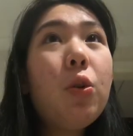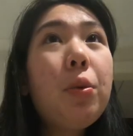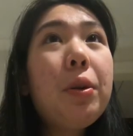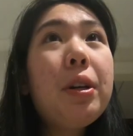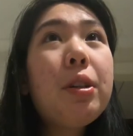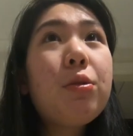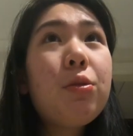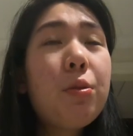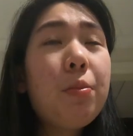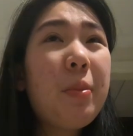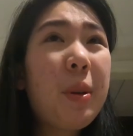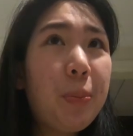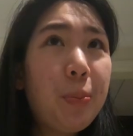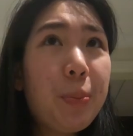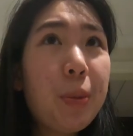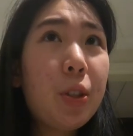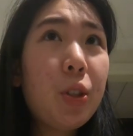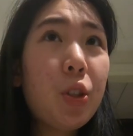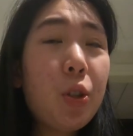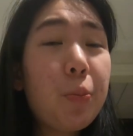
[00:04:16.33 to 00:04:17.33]
always
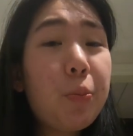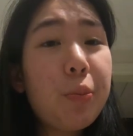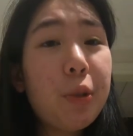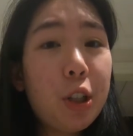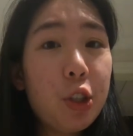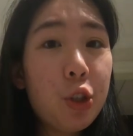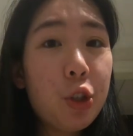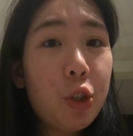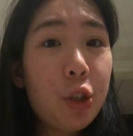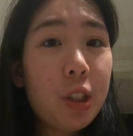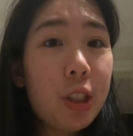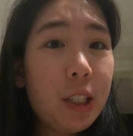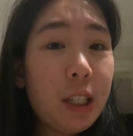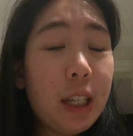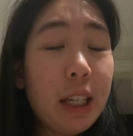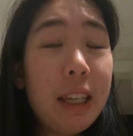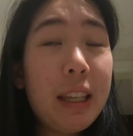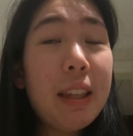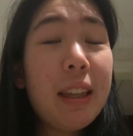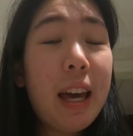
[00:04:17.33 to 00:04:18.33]
remember to brush your
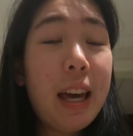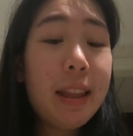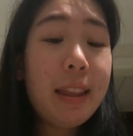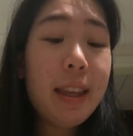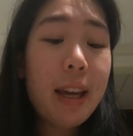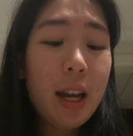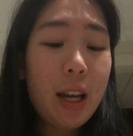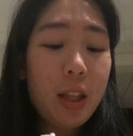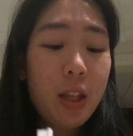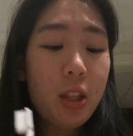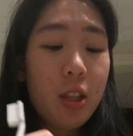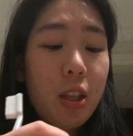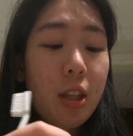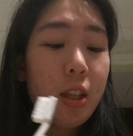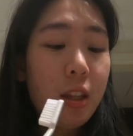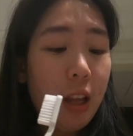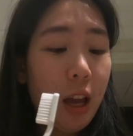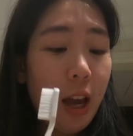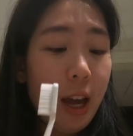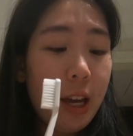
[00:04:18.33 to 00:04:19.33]
teeth at the end of the
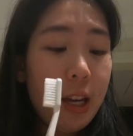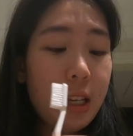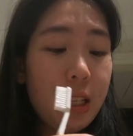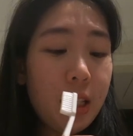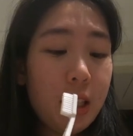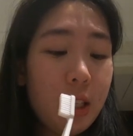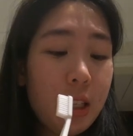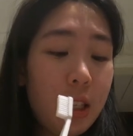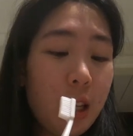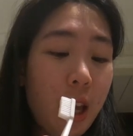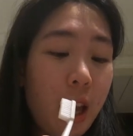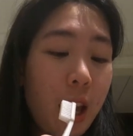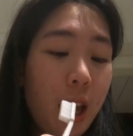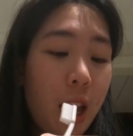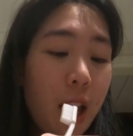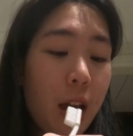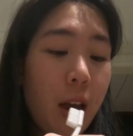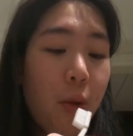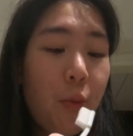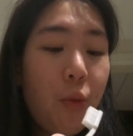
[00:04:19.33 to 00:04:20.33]
night
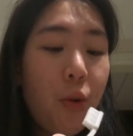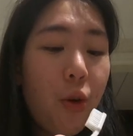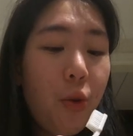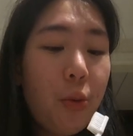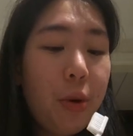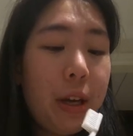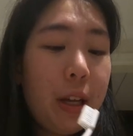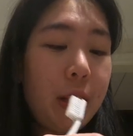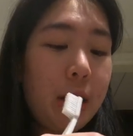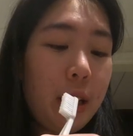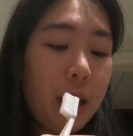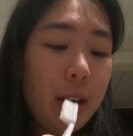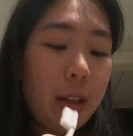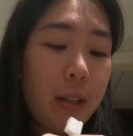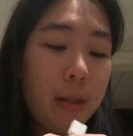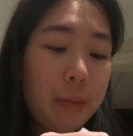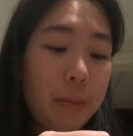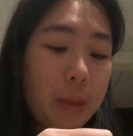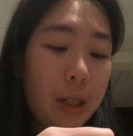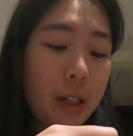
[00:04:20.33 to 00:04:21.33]
while we are
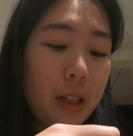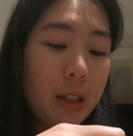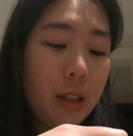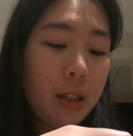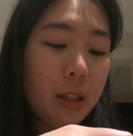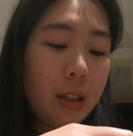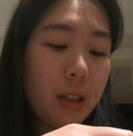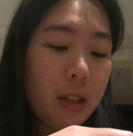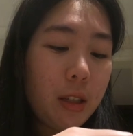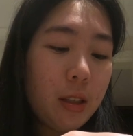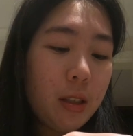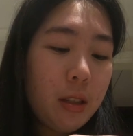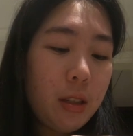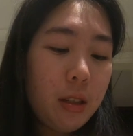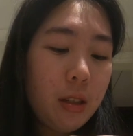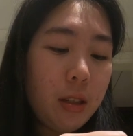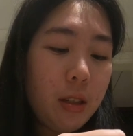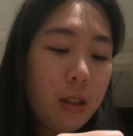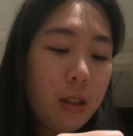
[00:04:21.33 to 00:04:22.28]
done because